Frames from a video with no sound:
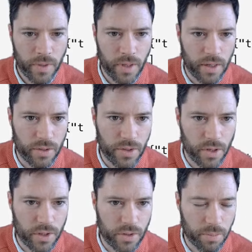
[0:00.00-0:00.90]
And there's
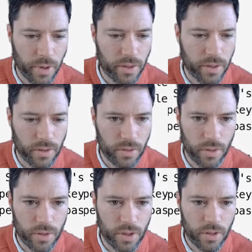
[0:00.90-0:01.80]
also some Python
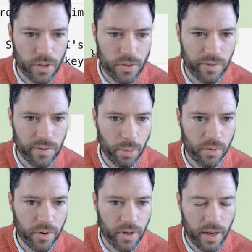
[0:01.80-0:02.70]
code you can use if you
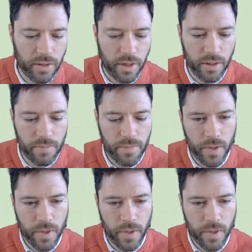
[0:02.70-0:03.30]
prefer that there.